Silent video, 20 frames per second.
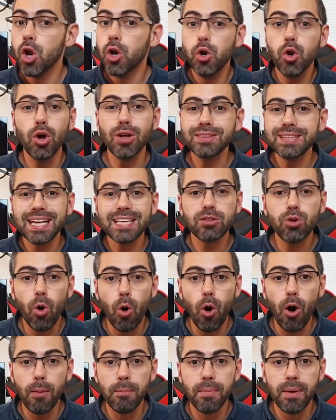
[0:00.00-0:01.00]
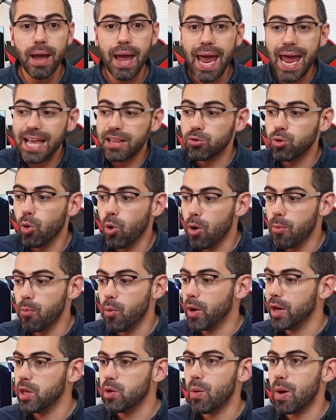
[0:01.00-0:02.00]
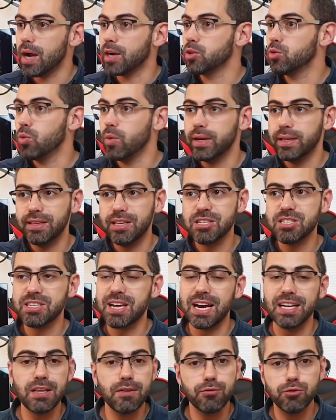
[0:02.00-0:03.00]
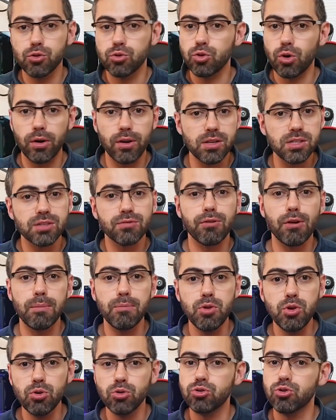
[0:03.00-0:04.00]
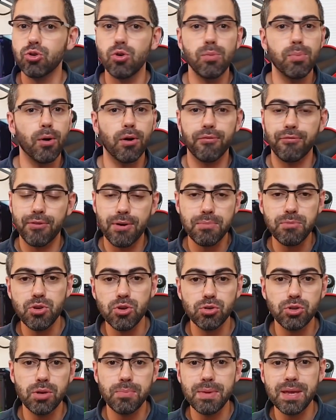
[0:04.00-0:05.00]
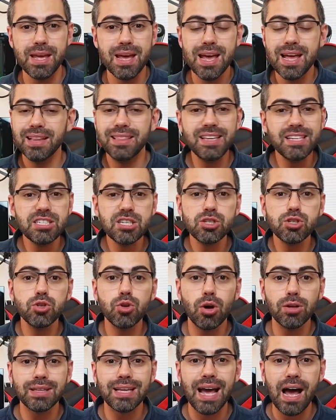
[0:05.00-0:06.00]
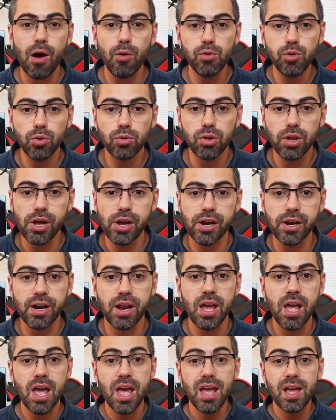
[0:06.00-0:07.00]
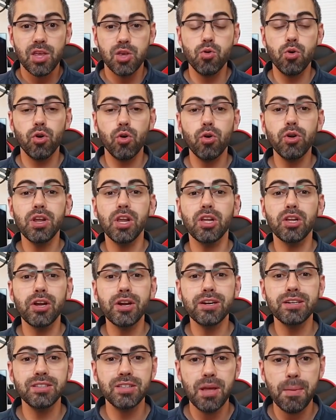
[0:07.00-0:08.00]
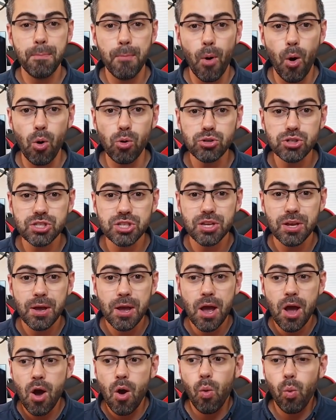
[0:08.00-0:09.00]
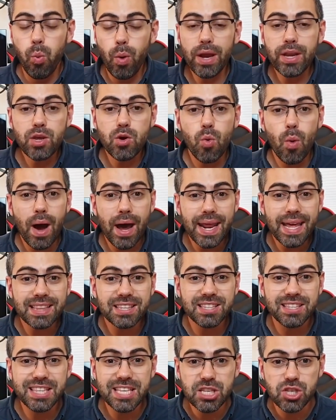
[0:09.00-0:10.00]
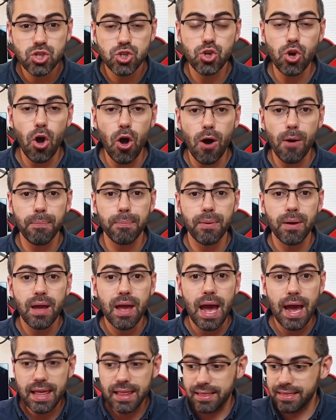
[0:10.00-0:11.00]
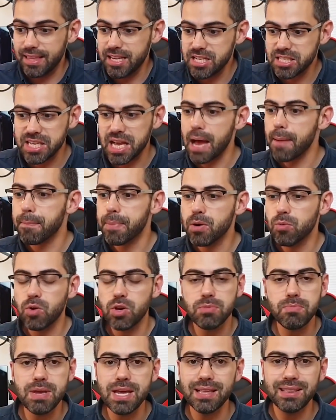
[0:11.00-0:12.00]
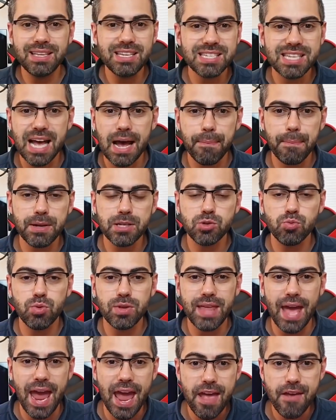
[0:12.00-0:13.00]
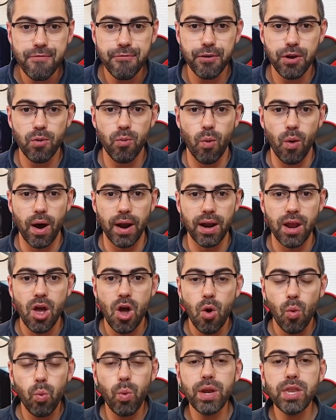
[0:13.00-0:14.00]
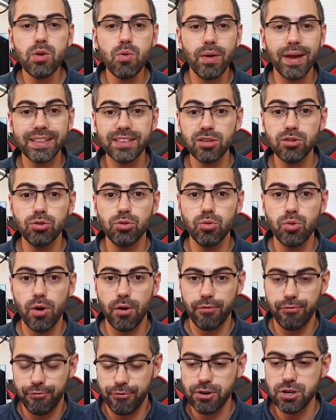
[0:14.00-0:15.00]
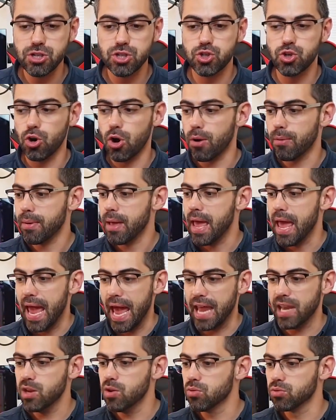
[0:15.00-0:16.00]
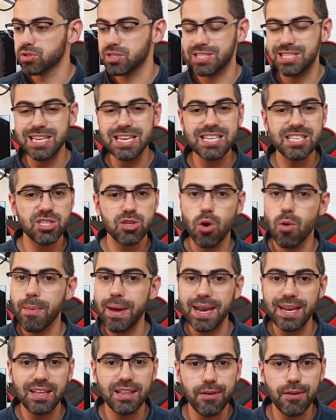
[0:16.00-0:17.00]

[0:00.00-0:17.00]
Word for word: not at home. At home, when you are doing these kind of tutorials from YouTube or from Udemy, this is not how you learn. You're gonna learn the most when you are at the job. This happened with me and this happens with everyone. When you get into your first job and you see so many